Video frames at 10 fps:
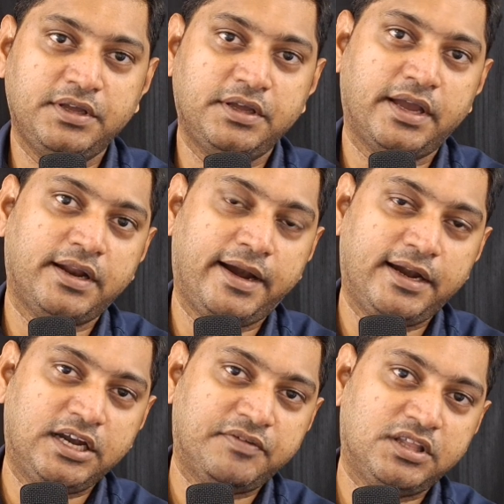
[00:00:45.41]
we can
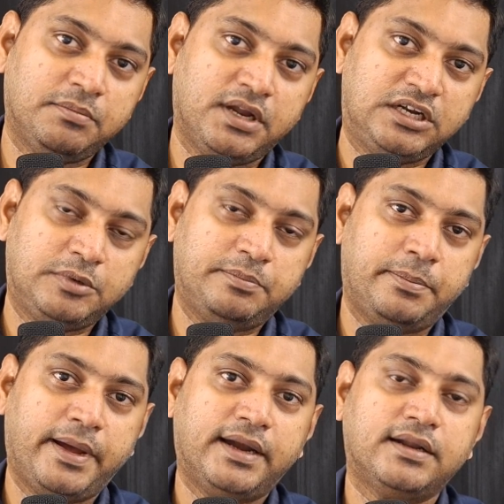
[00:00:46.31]
identify the multiple
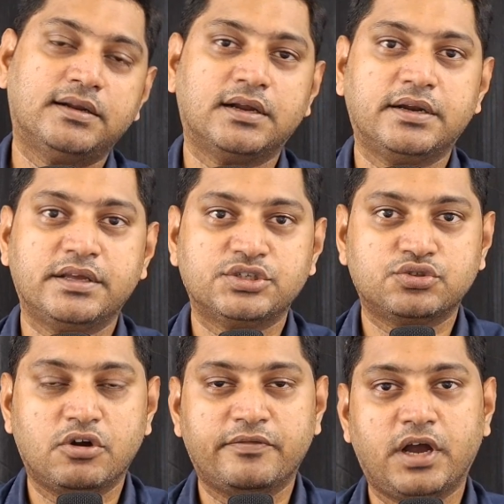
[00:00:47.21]
pattern
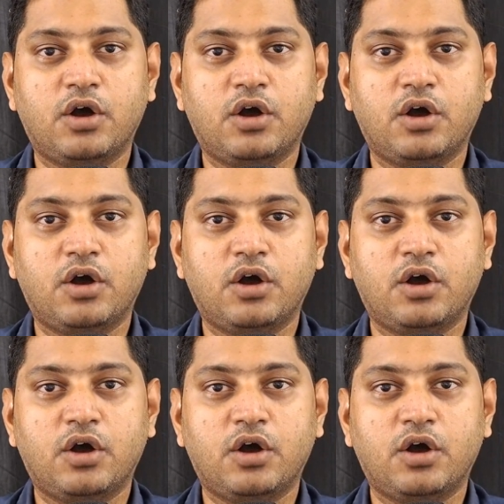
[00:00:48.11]
recognition of